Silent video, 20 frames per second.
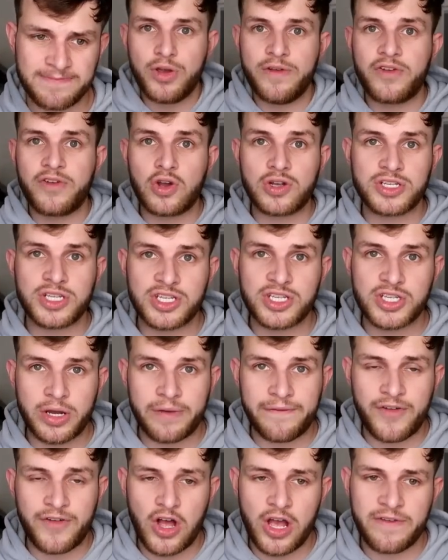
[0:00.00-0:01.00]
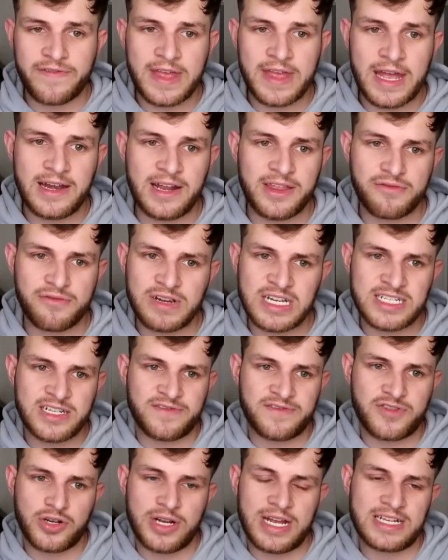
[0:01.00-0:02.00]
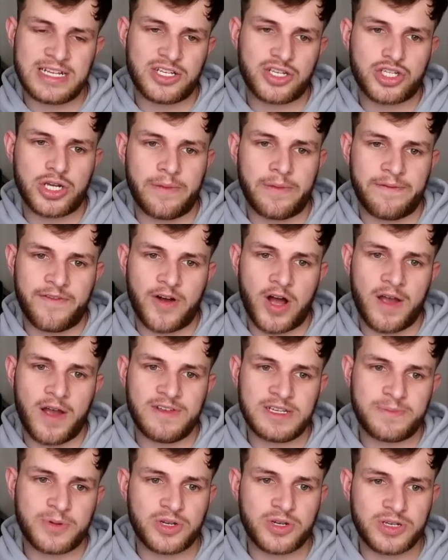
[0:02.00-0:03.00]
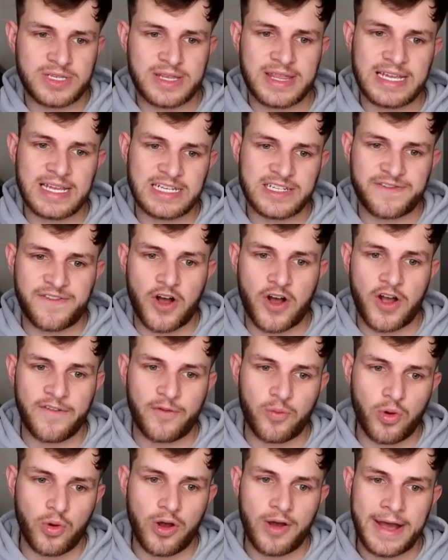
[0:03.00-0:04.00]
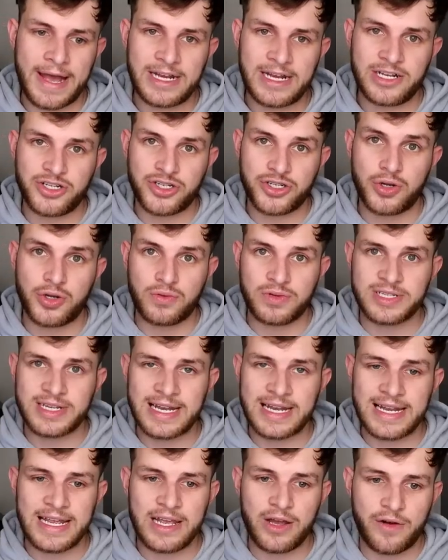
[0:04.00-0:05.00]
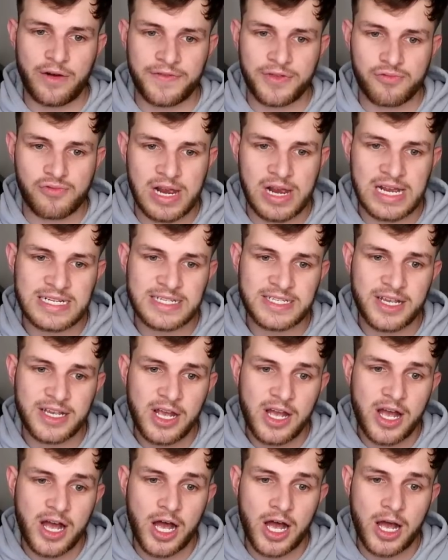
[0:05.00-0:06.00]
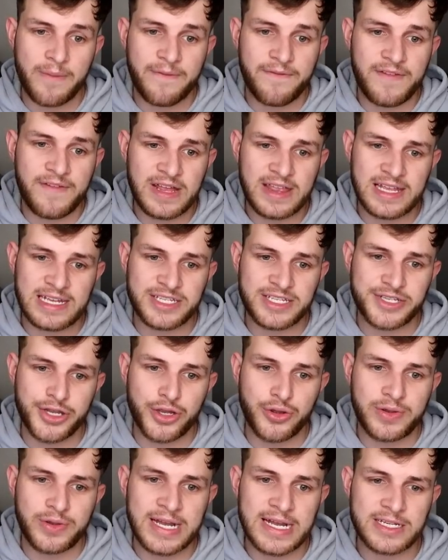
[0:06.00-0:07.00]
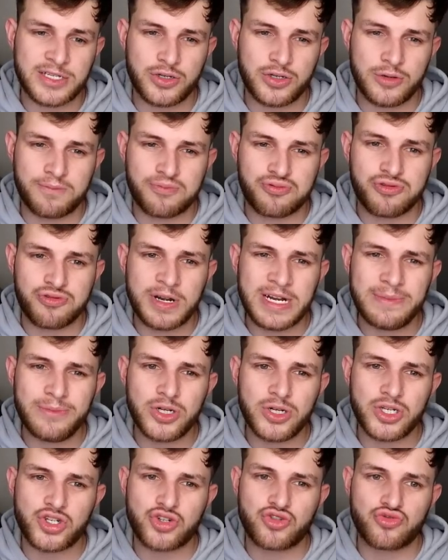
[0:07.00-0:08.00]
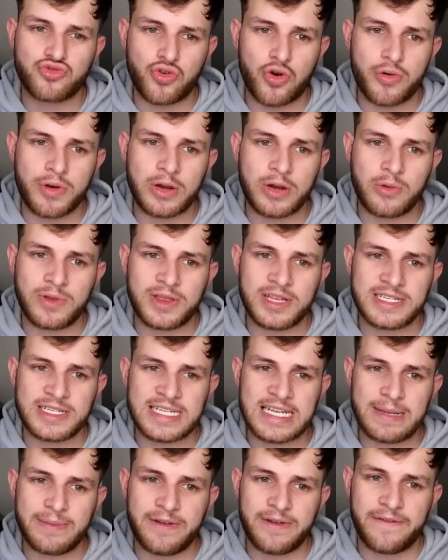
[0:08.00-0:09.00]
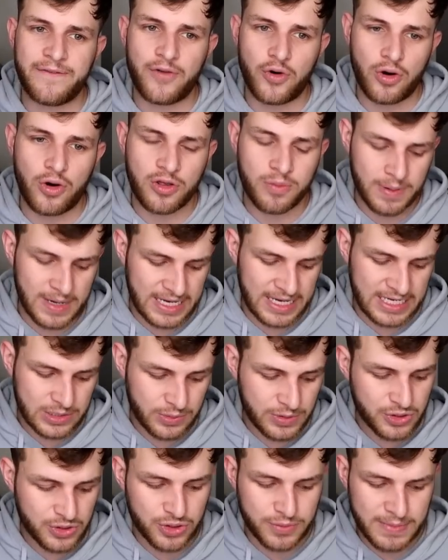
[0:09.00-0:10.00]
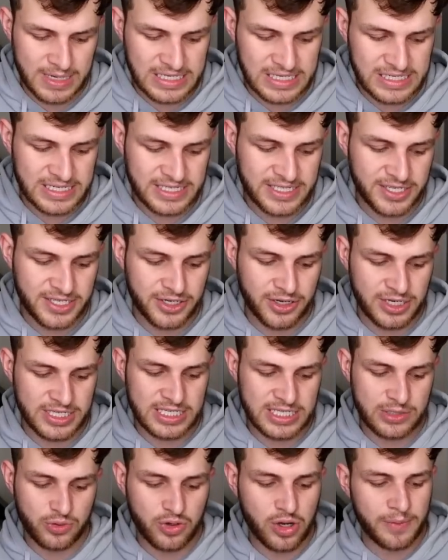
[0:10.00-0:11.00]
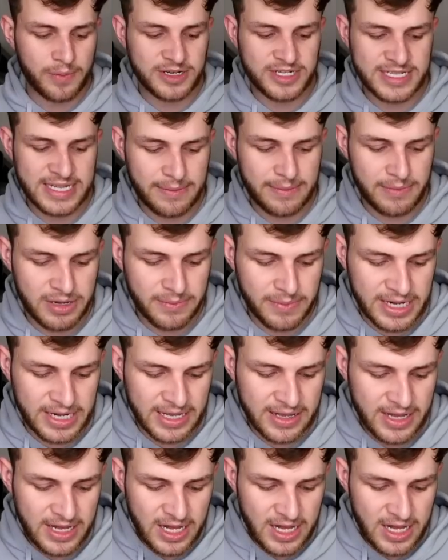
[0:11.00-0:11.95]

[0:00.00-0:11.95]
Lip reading: Moving on to the top 5 then, and the reason I've done it as a top 5 is because these 5 were head and shoulders clear of the rest. 5th is Newcastle, pretty much drawing with the team in 4th place, which was Manchester United. We'll come on to them in a minute.